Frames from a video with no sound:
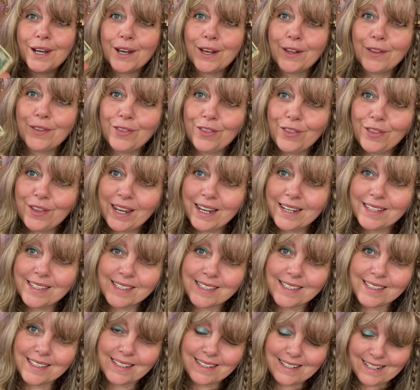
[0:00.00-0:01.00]

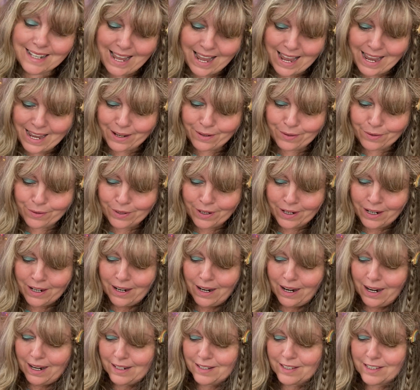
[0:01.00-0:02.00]
This now
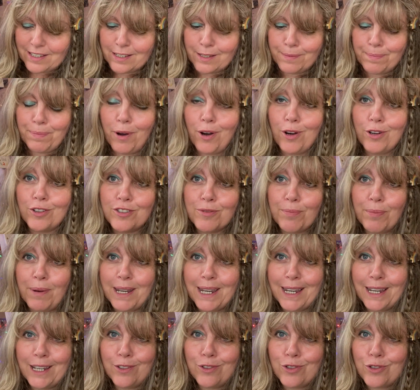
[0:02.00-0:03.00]
has sparked my
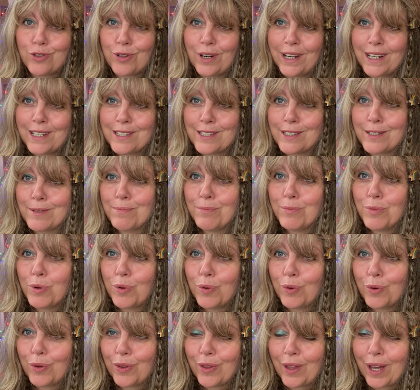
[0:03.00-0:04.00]
interest
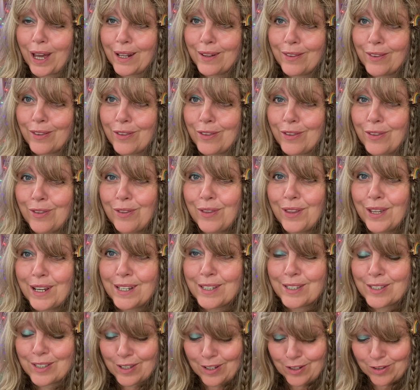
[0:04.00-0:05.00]
more than
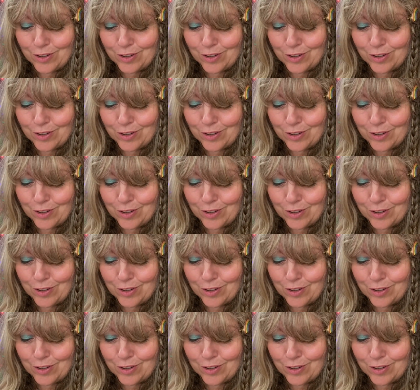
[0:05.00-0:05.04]
this